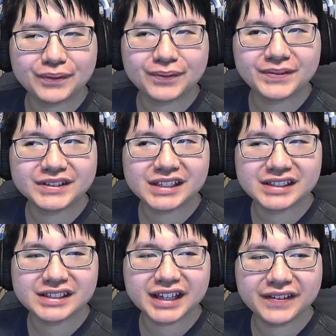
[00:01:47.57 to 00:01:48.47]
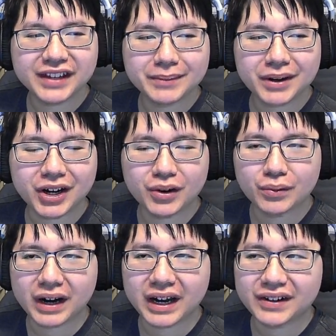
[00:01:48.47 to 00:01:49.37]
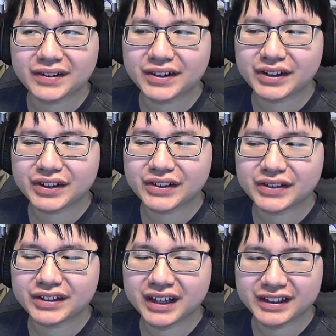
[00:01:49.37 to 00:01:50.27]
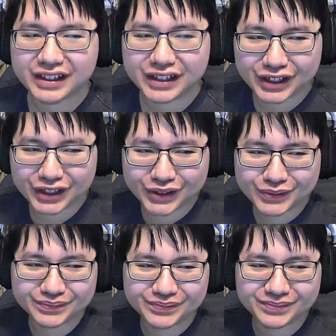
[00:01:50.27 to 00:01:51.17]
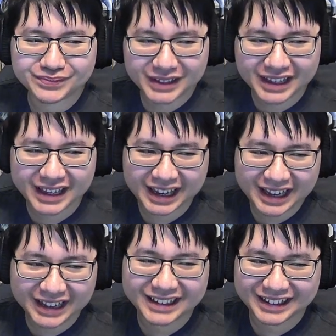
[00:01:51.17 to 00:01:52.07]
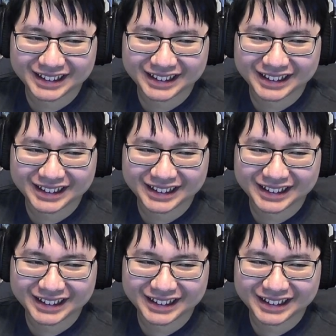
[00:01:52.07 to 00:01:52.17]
Gonna interrupt myself here for a bit. I went on saying which route is more canon,